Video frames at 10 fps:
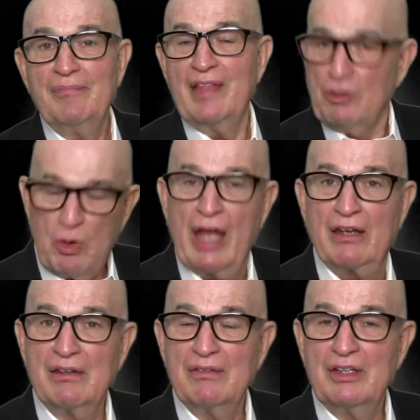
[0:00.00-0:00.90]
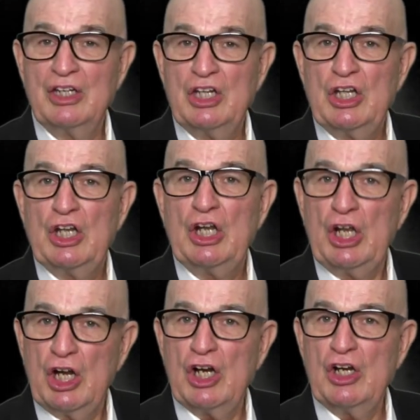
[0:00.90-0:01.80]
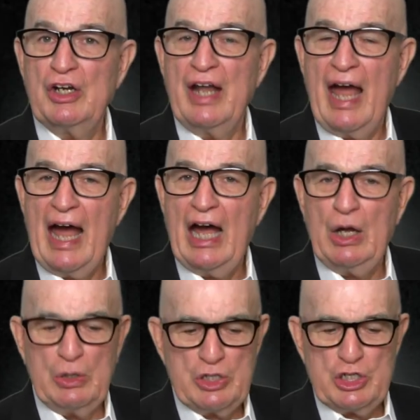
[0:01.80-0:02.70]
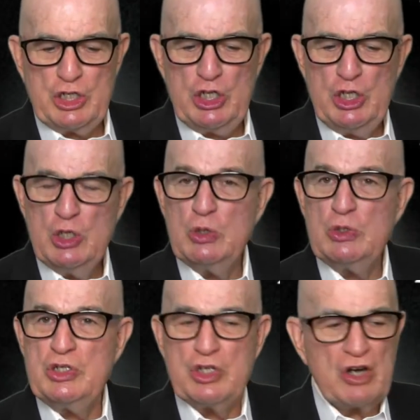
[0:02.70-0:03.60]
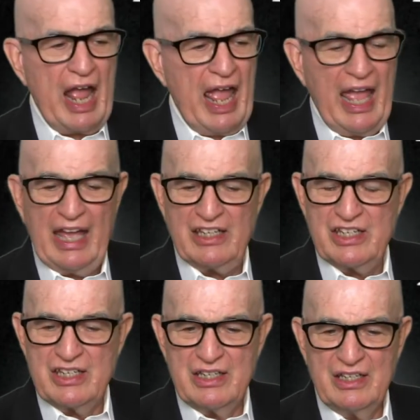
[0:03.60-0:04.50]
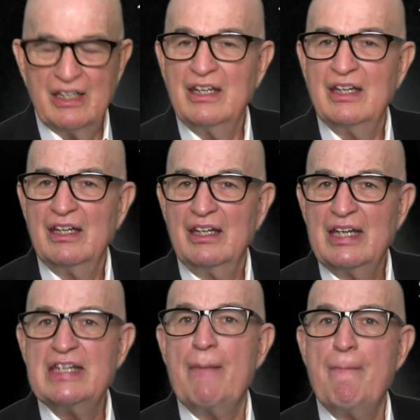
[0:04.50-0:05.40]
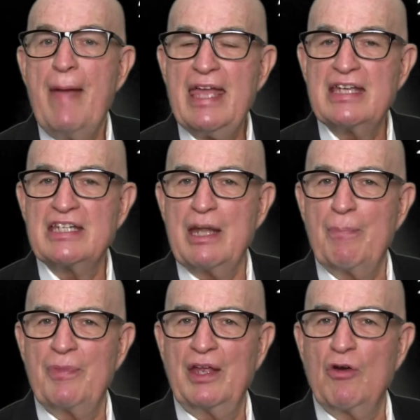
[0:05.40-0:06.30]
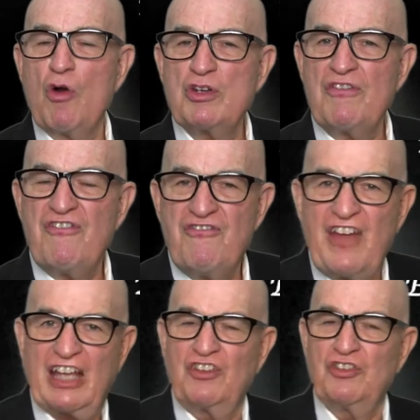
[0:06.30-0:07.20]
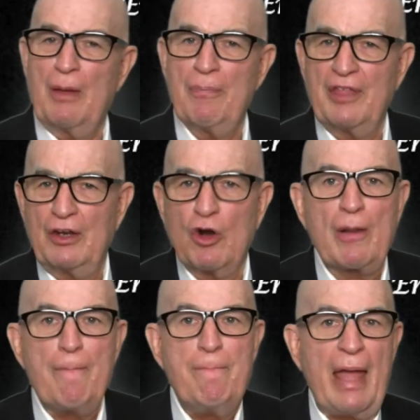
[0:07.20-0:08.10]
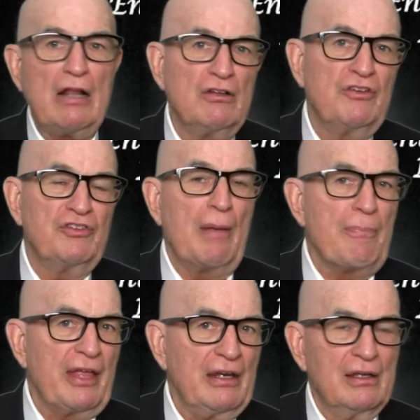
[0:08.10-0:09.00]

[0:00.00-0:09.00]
That's right. Learn how to use your hands to make something or to fix something or to build something.